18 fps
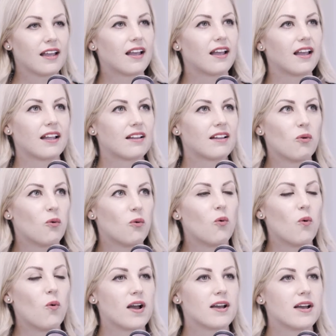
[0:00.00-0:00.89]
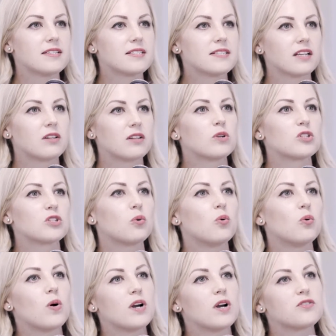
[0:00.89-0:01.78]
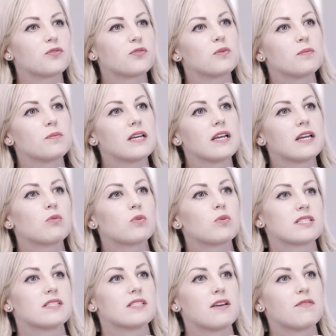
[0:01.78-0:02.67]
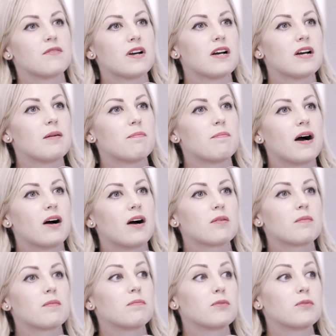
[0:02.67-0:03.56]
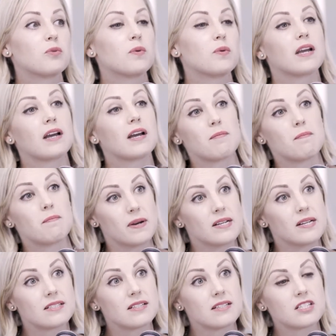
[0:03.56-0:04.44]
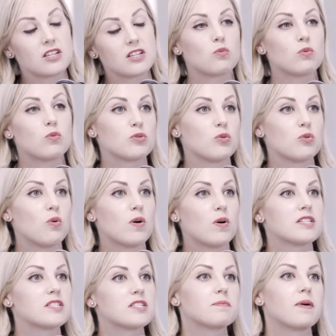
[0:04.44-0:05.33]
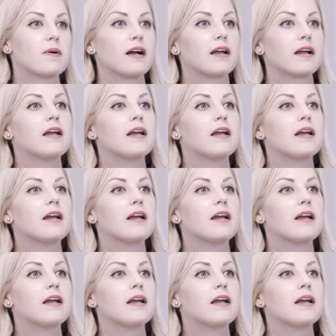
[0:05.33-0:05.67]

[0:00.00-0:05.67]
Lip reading: it always. It was always, for me, it was never about doing a business. It was always by